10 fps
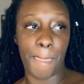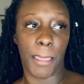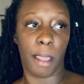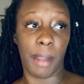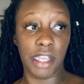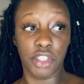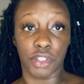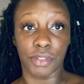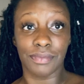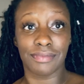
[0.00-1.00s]
Mind
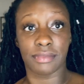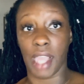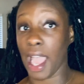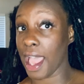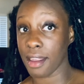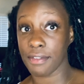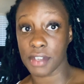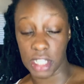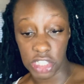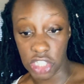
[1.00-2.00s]
you, I have a
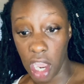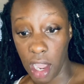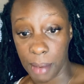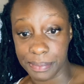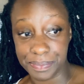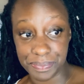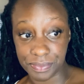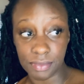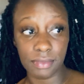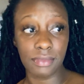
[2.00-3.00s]
good job.
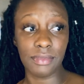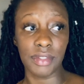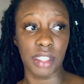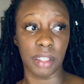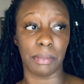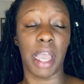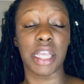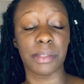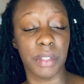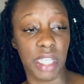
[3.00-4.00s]
My
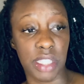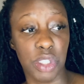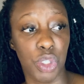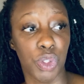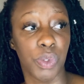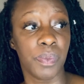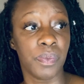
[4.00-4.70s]
husband does too.